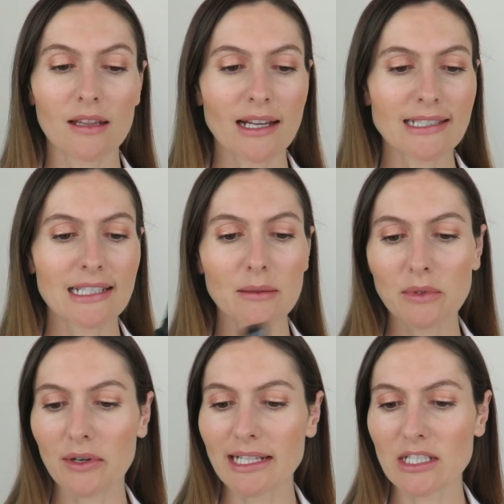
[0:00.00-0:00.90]
The last thing I'm
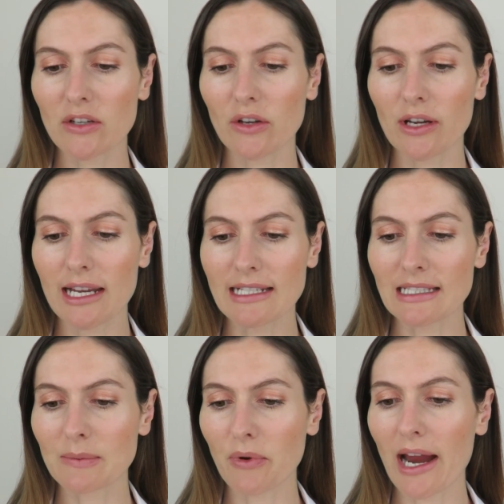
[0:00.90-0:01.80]
going to do
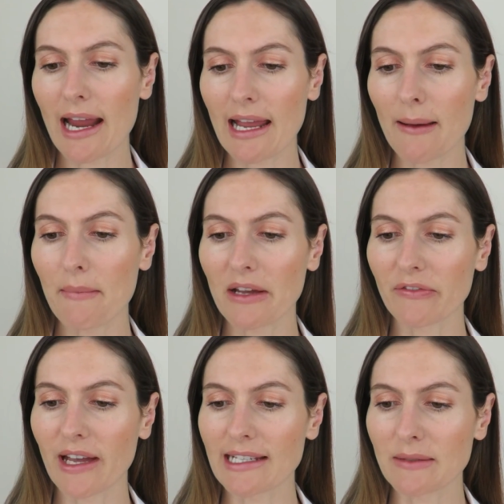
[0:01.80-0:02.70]
is spray my
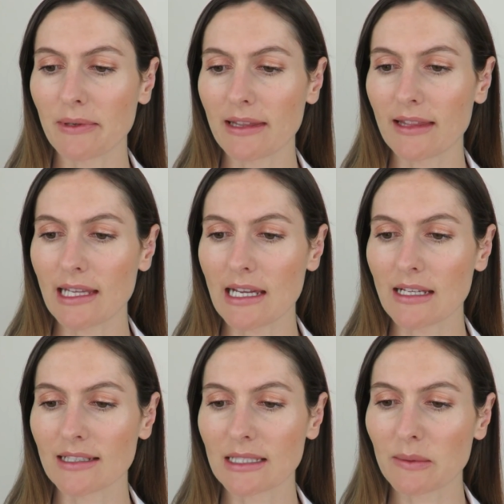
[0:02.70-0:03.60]
face with
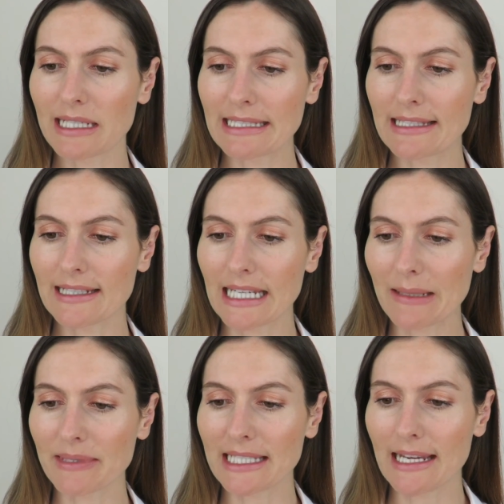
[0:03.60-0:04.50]
the Swiss
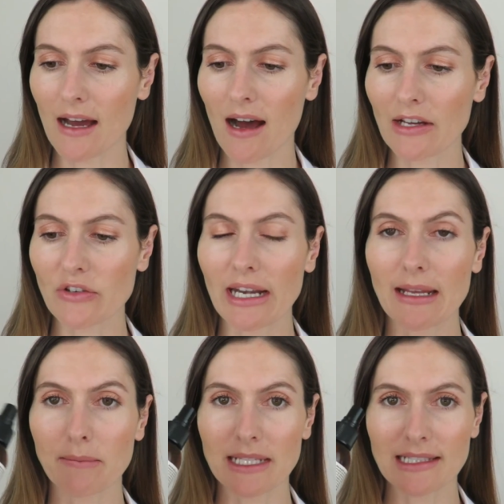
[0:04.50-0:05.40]
Deep Sea
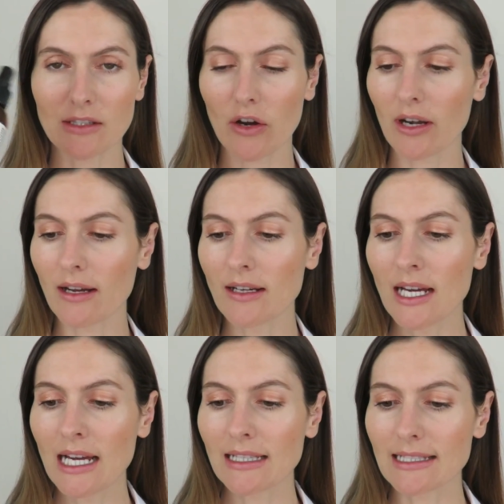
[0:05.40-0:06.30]
Hydrating Mist Toner.
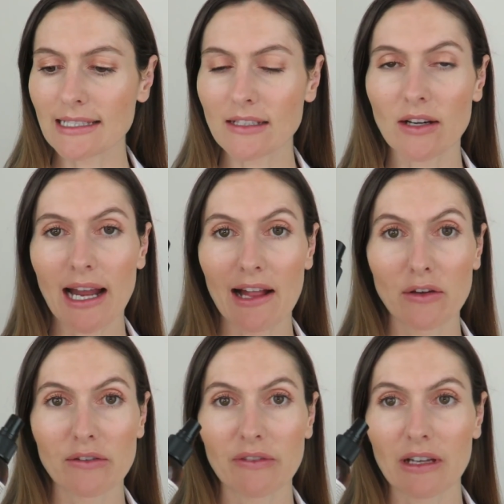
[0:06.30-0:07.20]
This has got
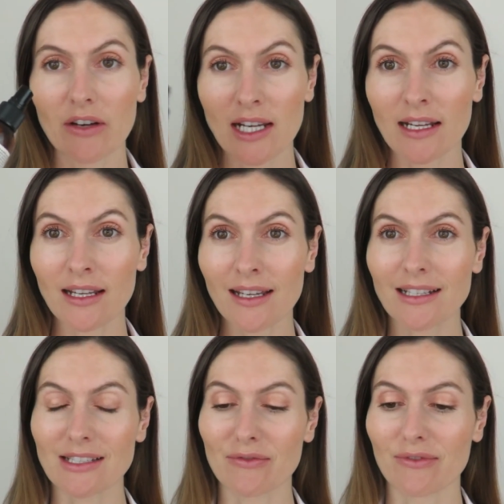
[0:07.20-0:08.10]
aloe vera in
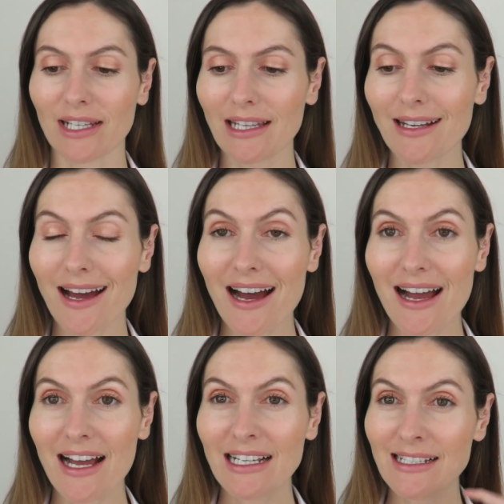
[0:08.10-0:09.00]
it. It's really
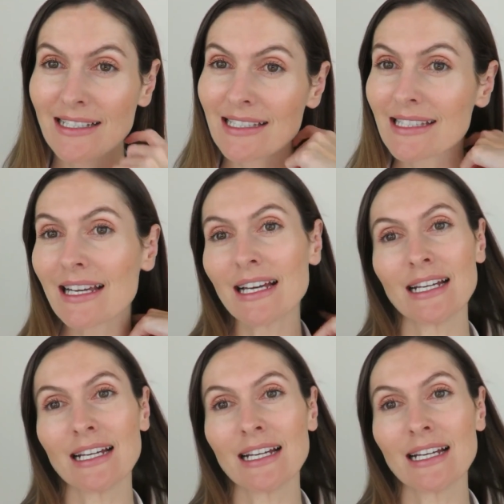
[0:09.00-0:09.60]
nice.